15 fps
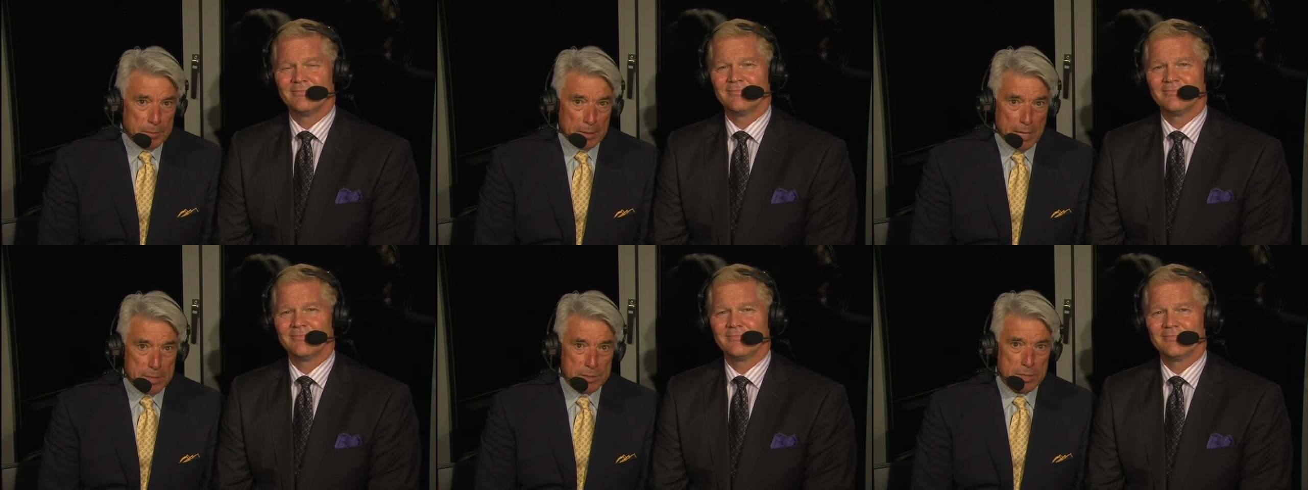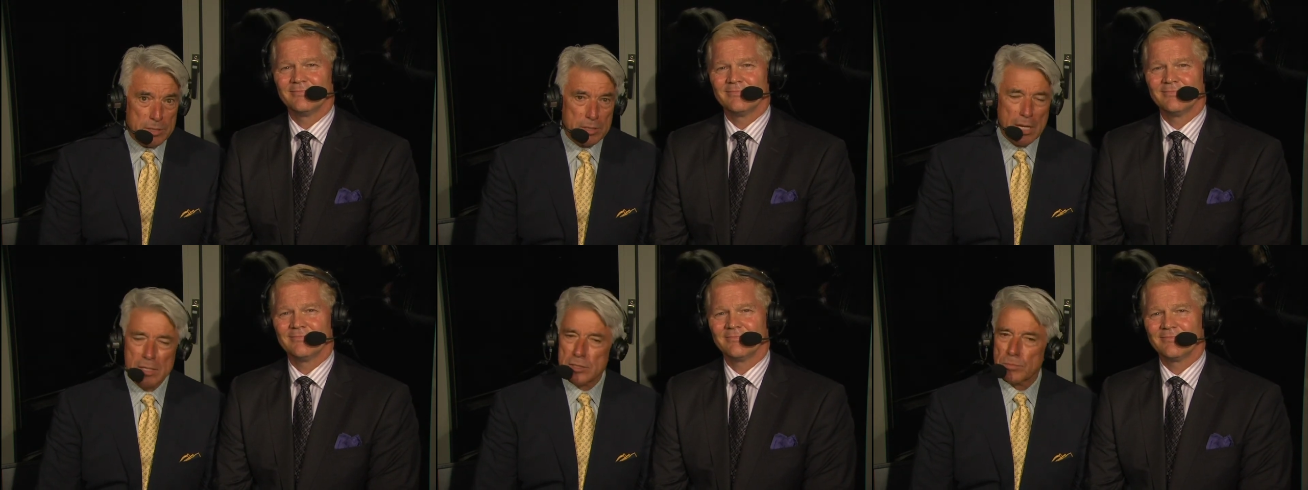Speaker 1: Casey
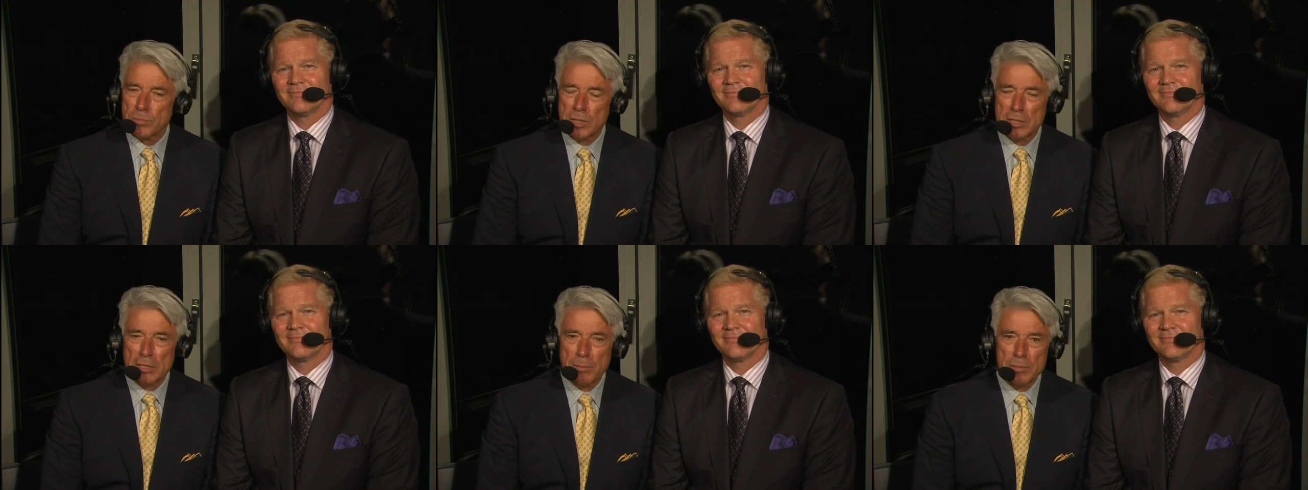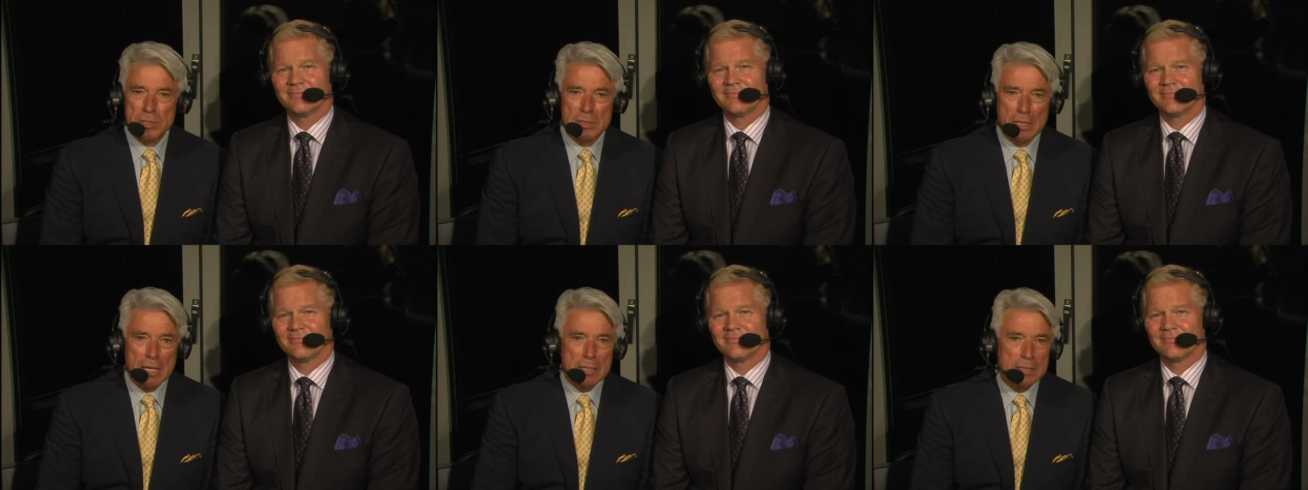Janssen picked up
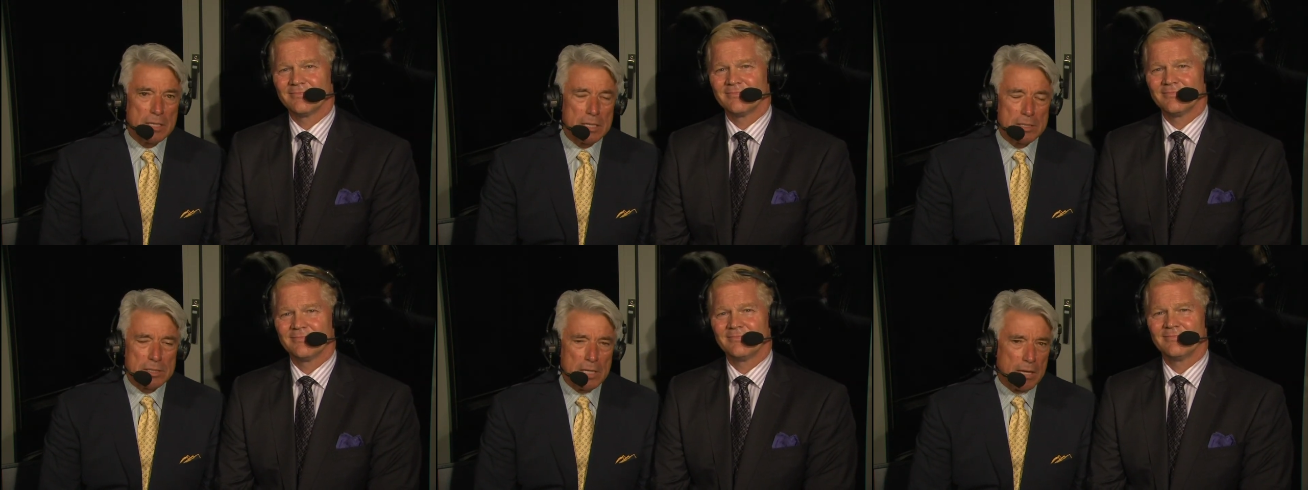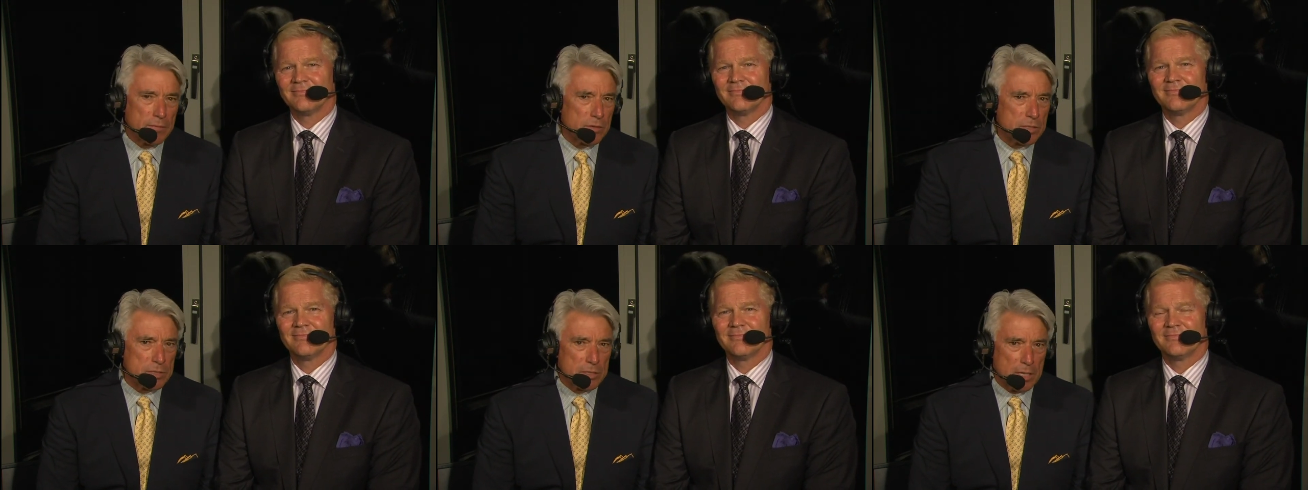his 19th save
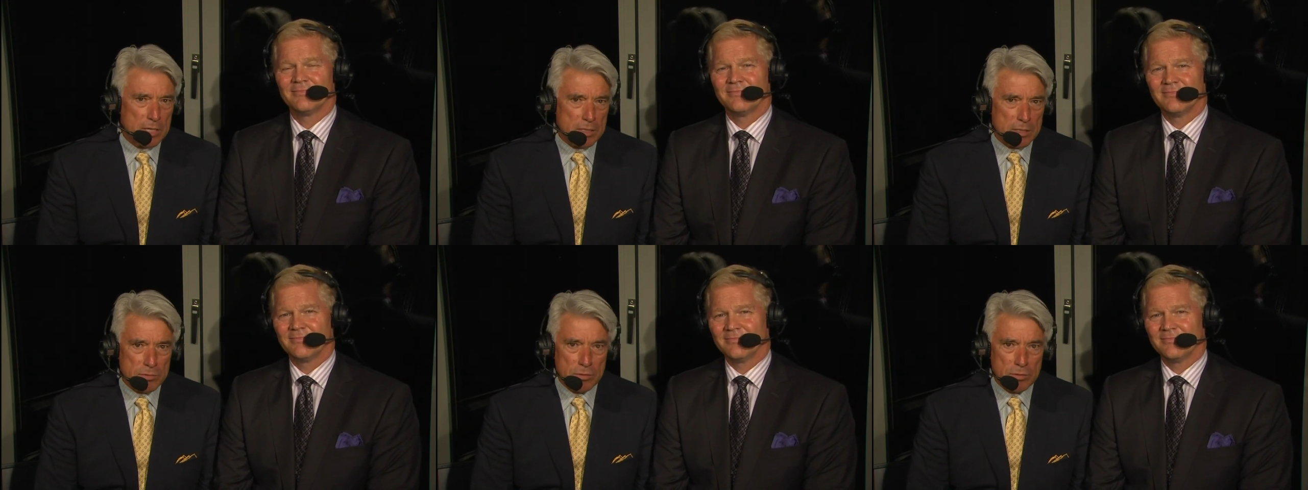of the season.